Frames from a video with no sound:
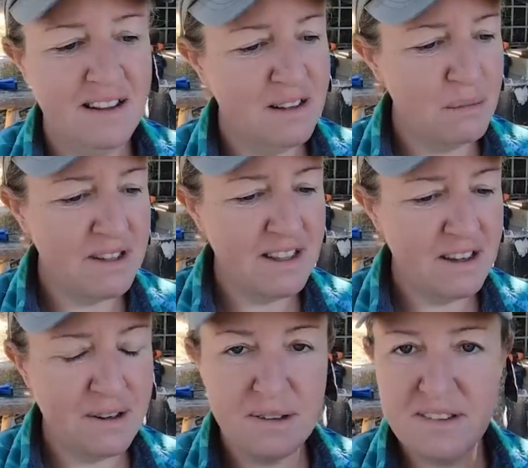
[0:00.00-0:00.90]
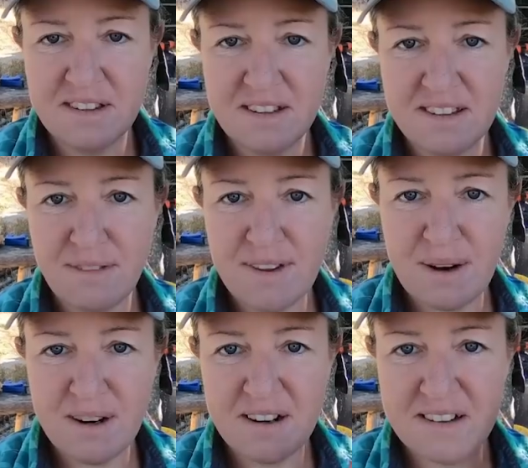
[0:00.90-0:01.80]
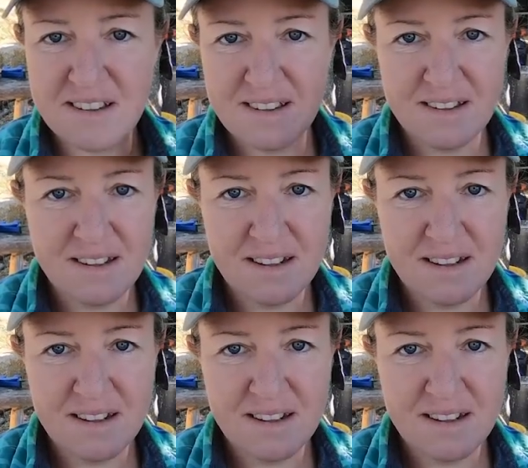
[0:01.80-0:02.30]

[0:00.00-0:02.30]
Tomatillos, sunflowers,